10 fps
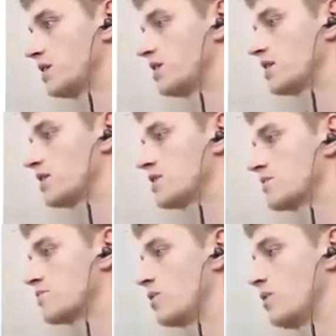That's
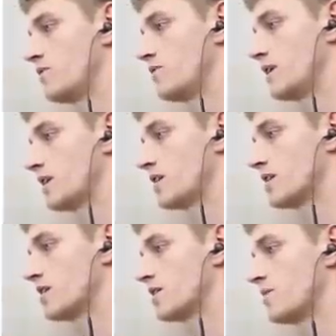perfect.
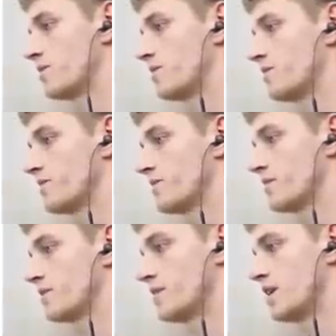
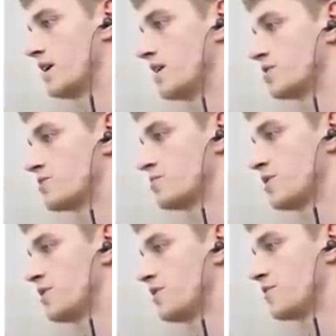That is
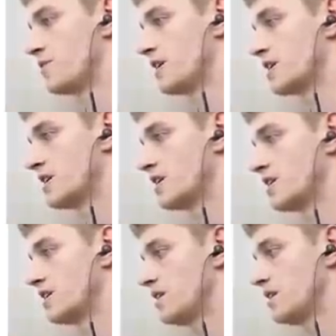perfect
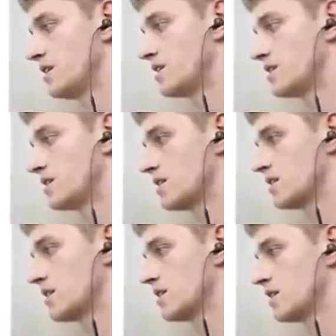indeed.
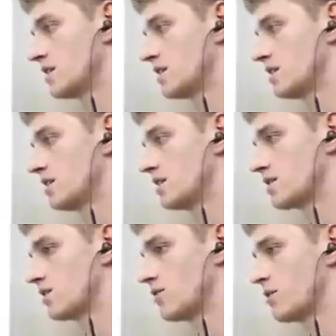Yes,
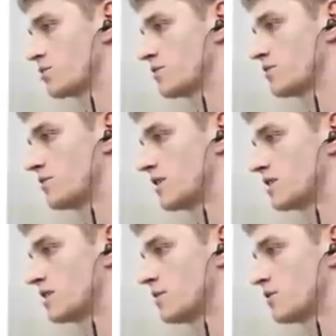all the way up to the
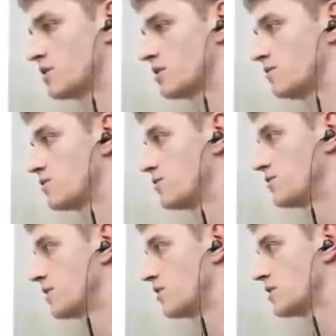front. I'm gonna tell him to
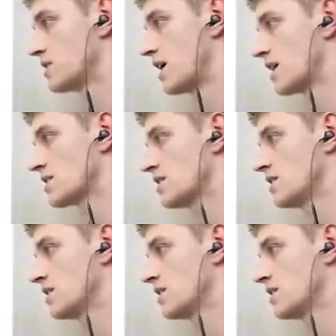follow attacks.